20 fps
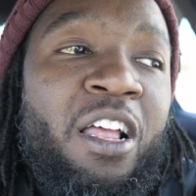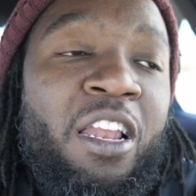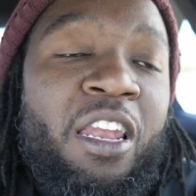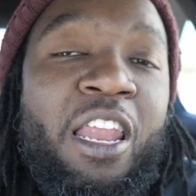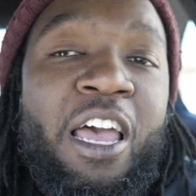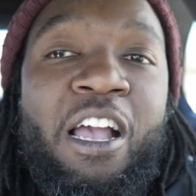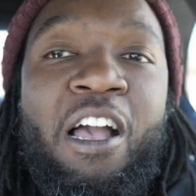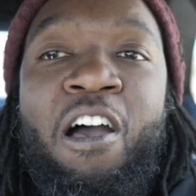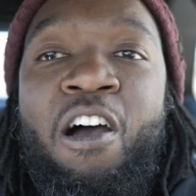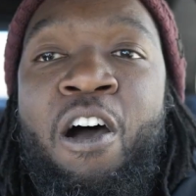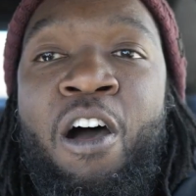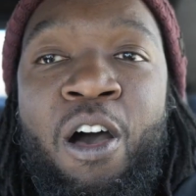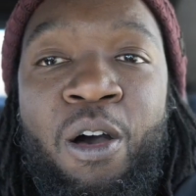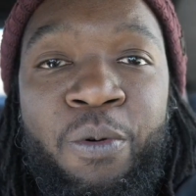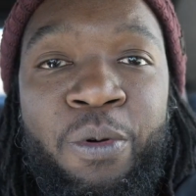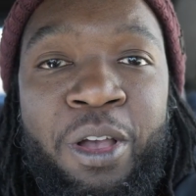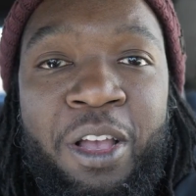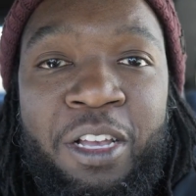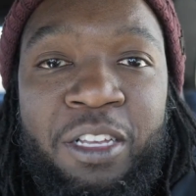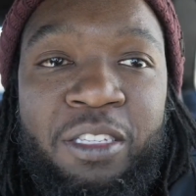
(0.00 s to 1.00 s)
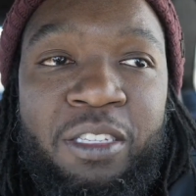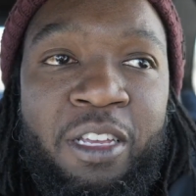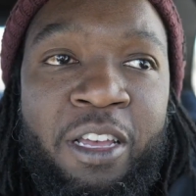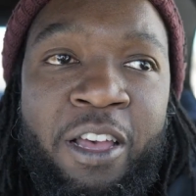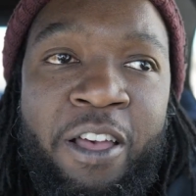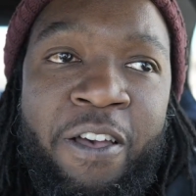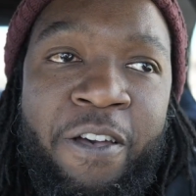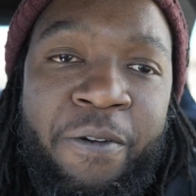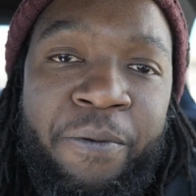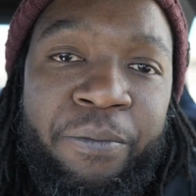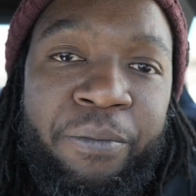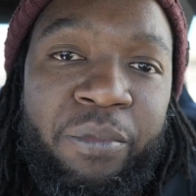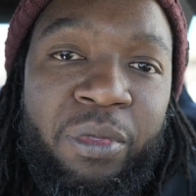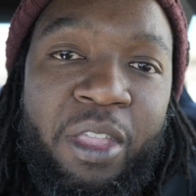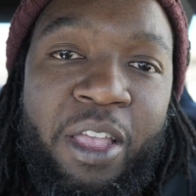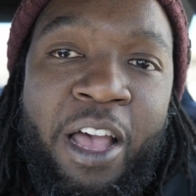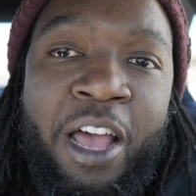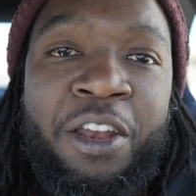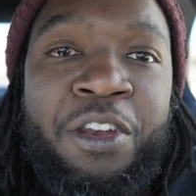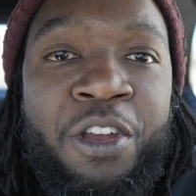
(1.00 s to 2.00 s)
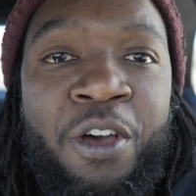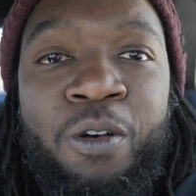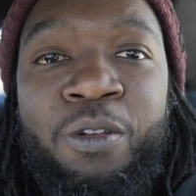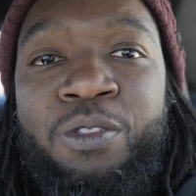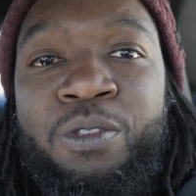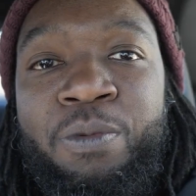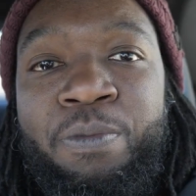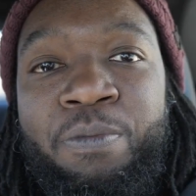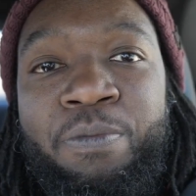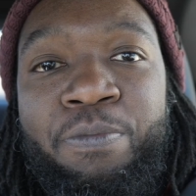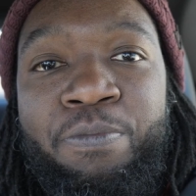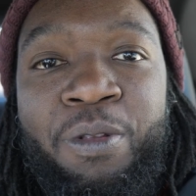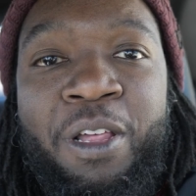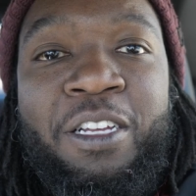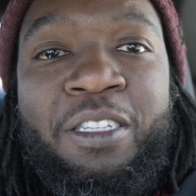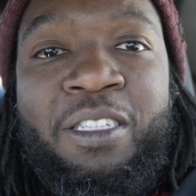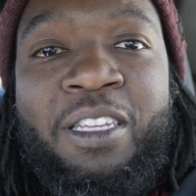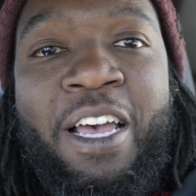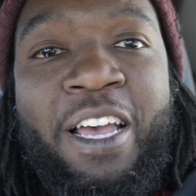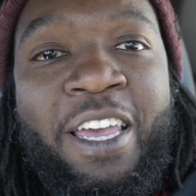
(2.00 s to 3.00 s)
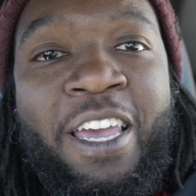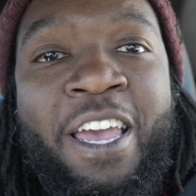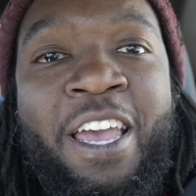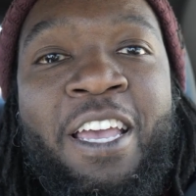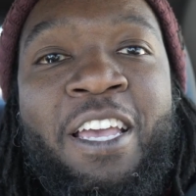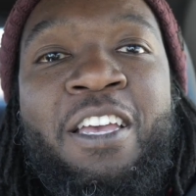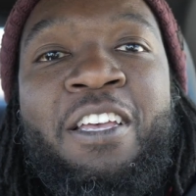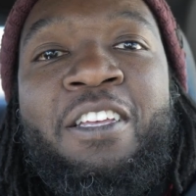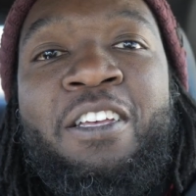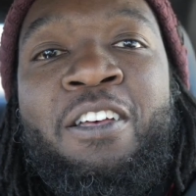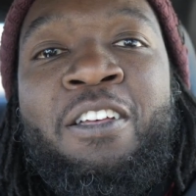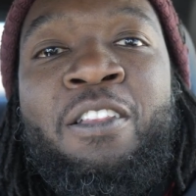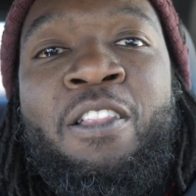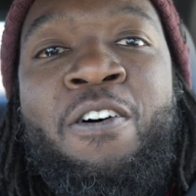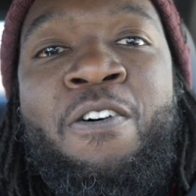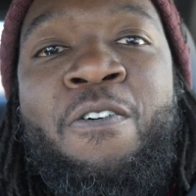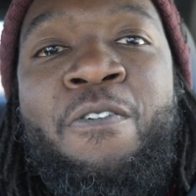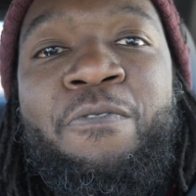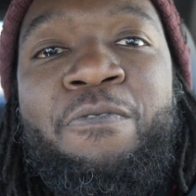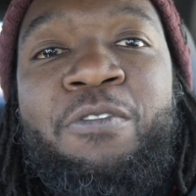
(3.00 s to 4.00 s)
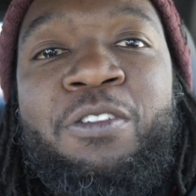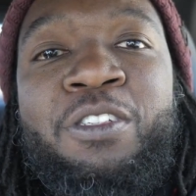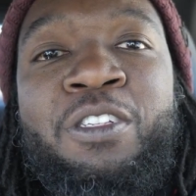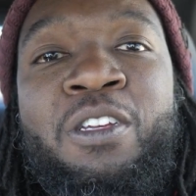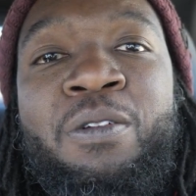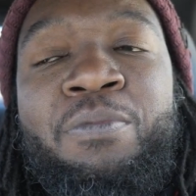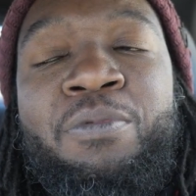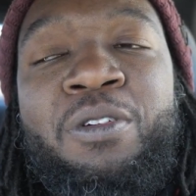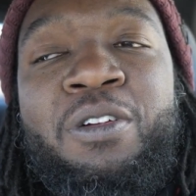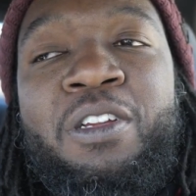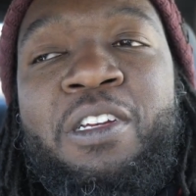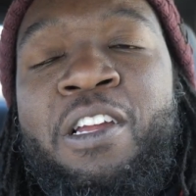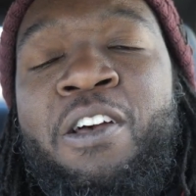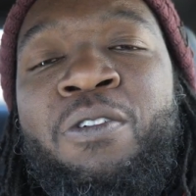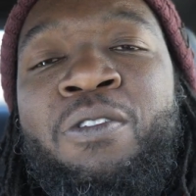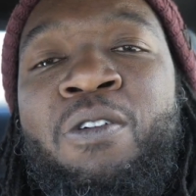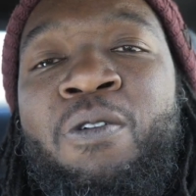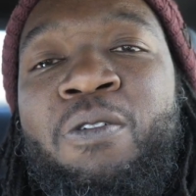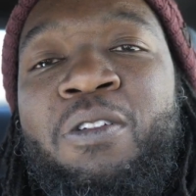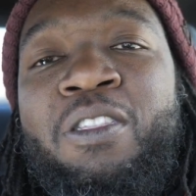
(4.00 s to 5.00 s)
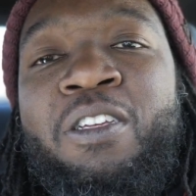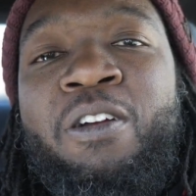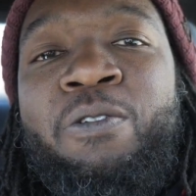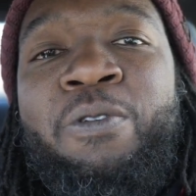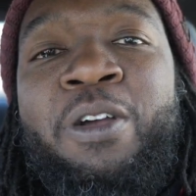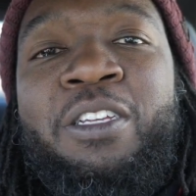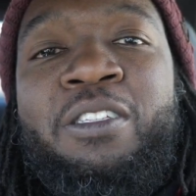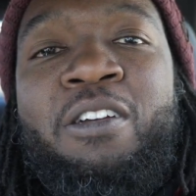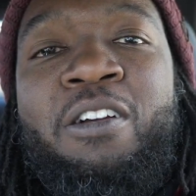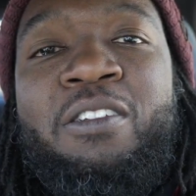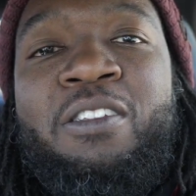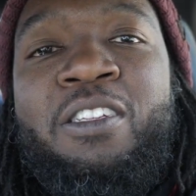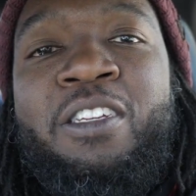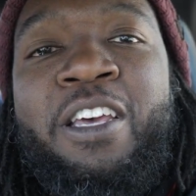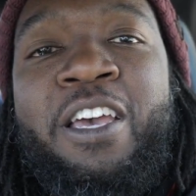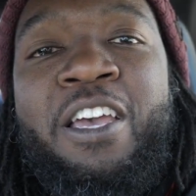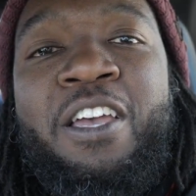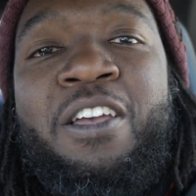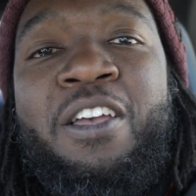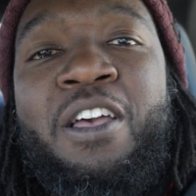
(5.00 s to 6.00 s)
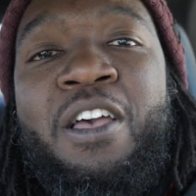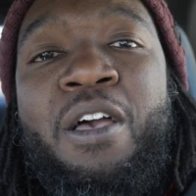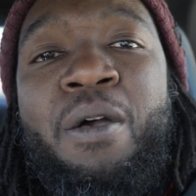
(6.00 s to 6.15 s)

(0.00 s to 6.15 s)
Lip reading: like I always, I know some places I can get a loan for cheaper, and I don't know what their rates are today.